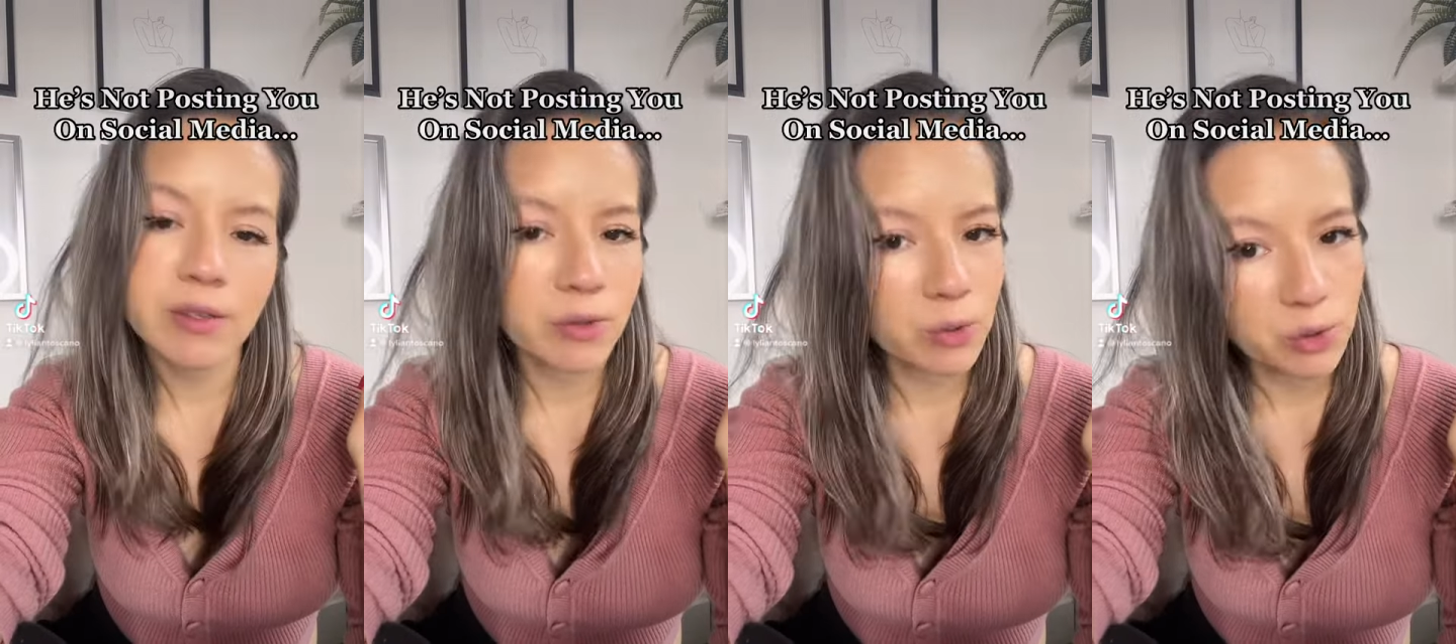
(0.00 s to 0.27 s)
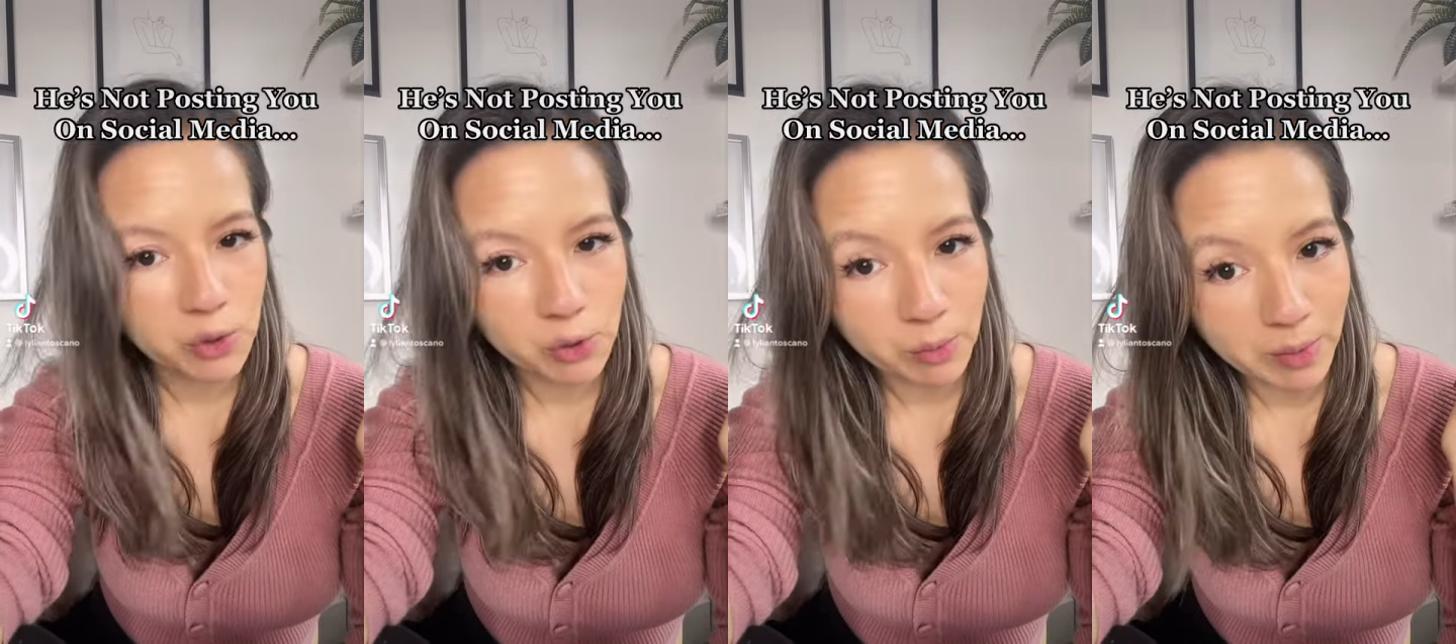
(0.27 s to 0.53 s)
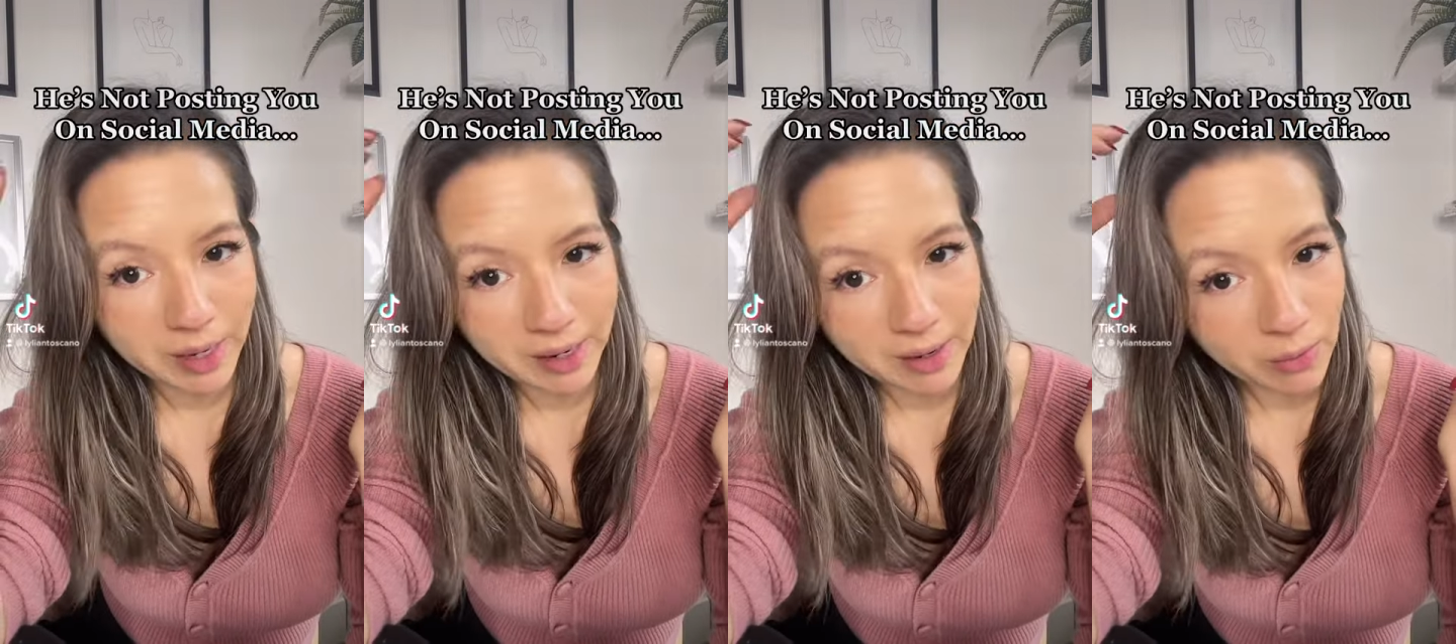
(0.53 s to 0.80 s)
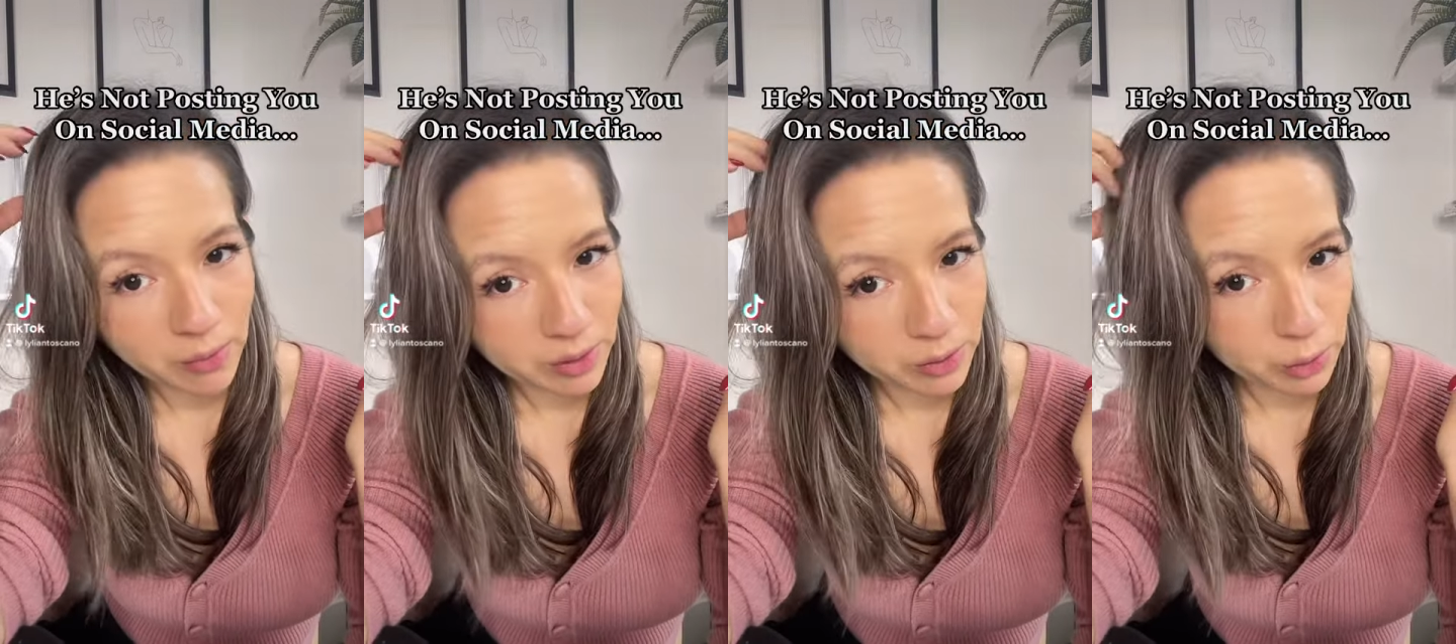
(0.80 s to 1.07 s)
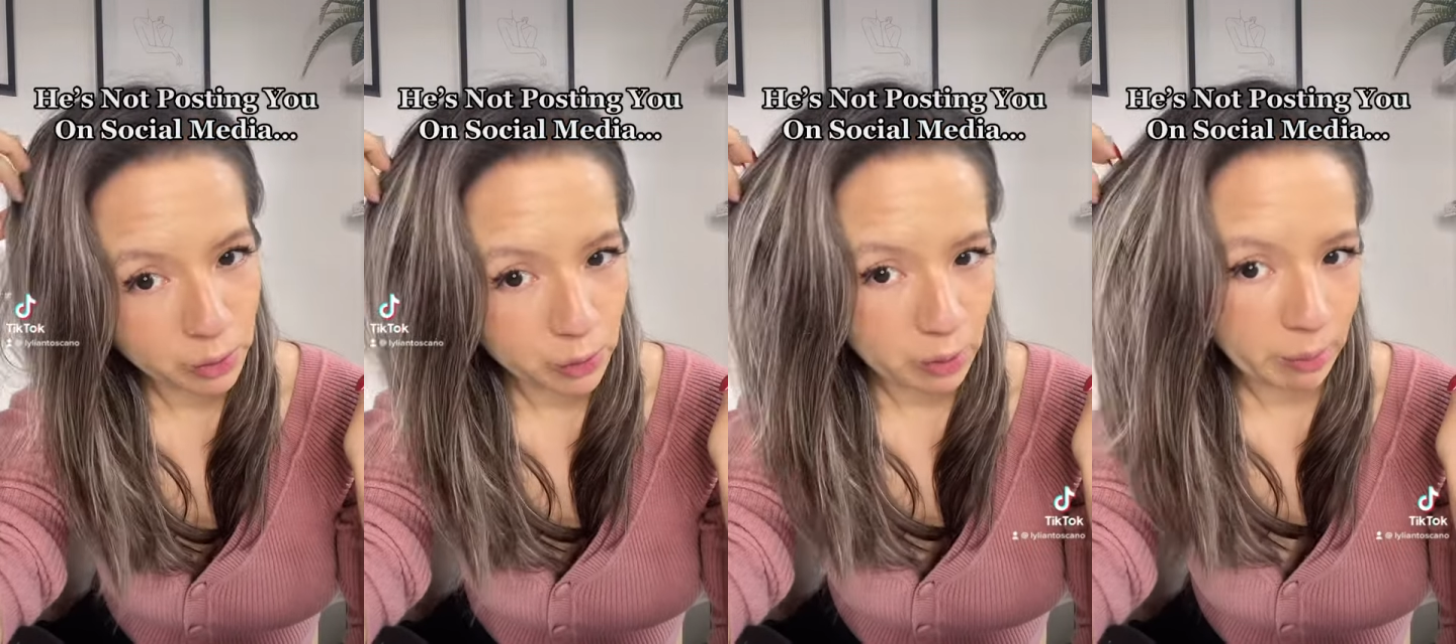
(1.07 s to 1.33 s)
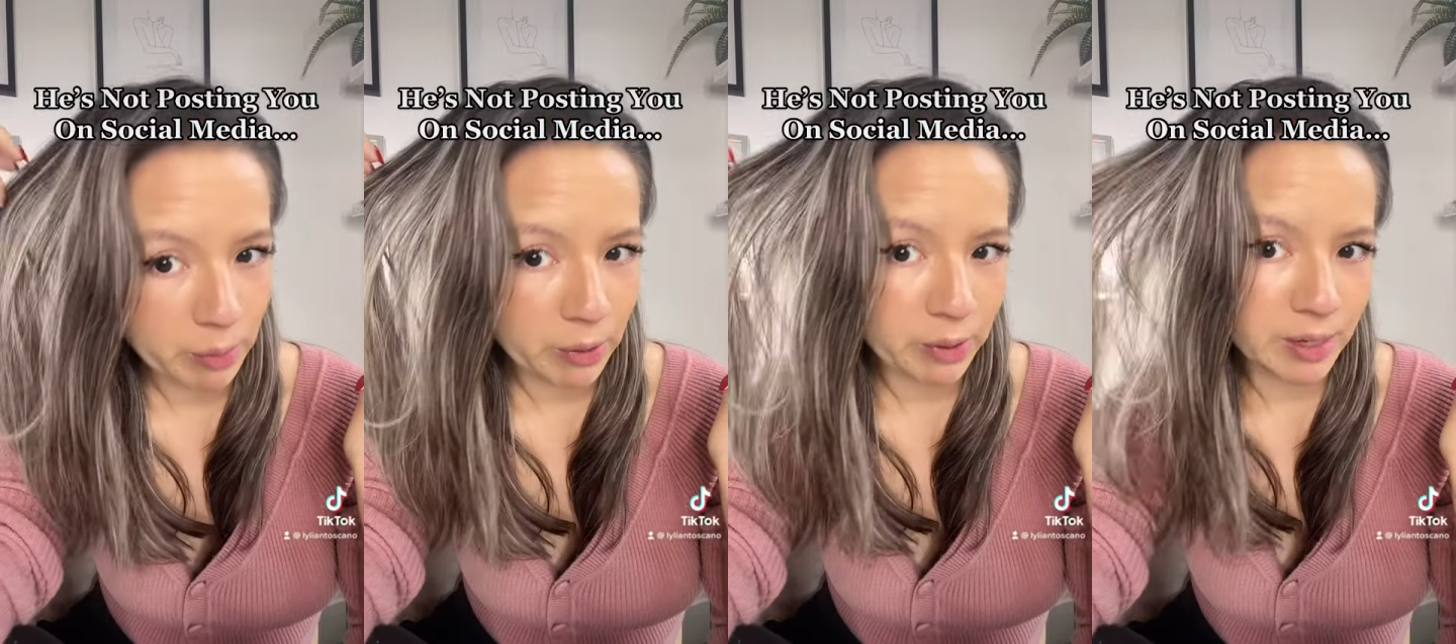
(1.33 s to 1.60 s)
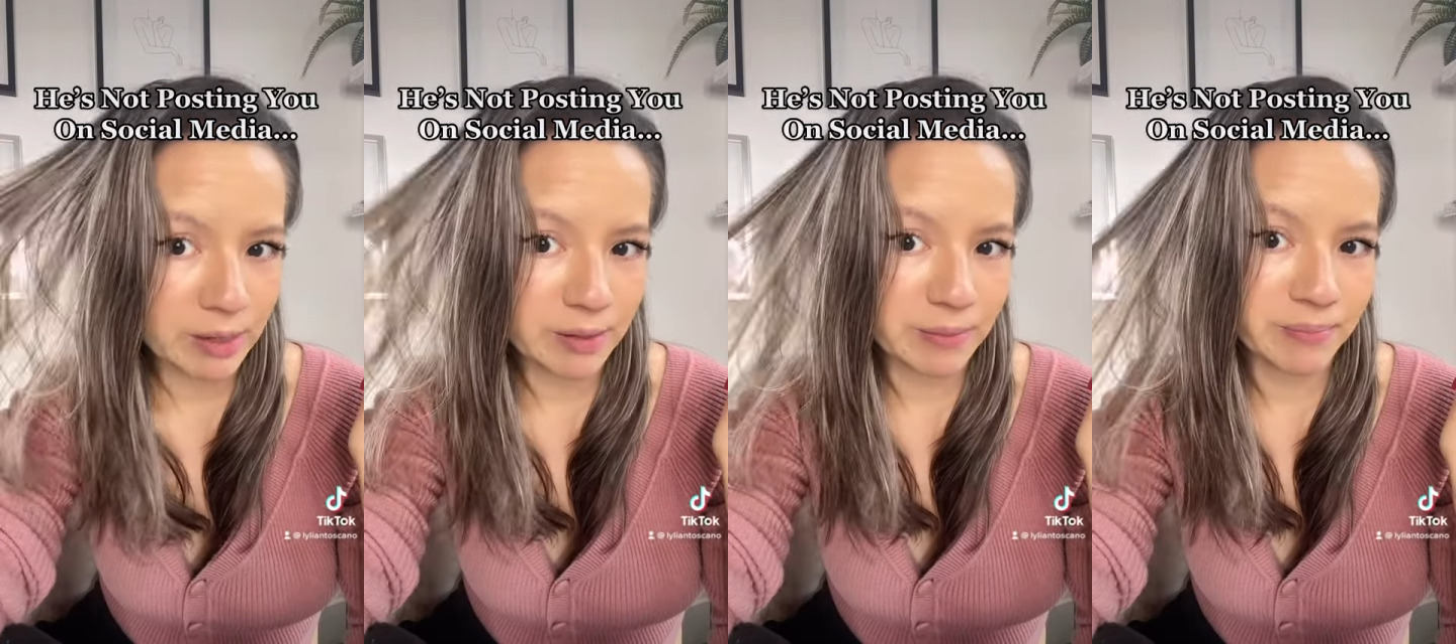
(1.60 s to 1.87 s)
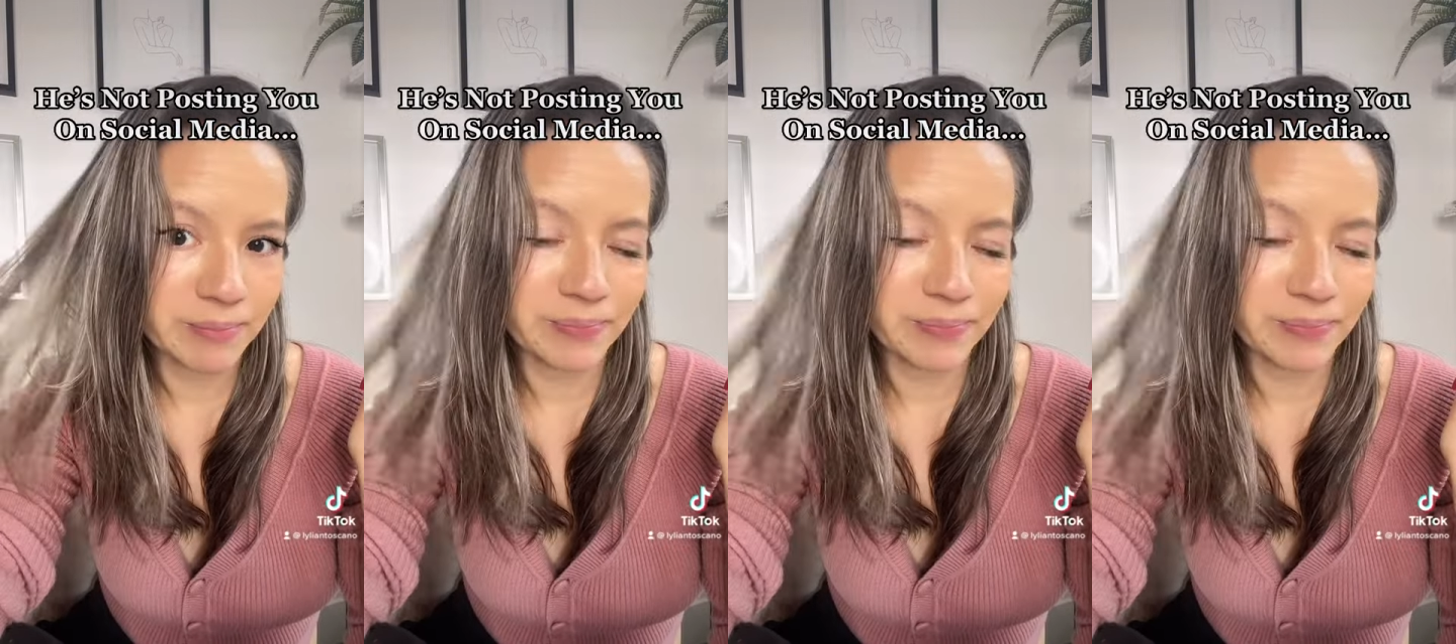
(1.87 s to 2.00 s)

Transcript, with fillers: social media and what to do about it?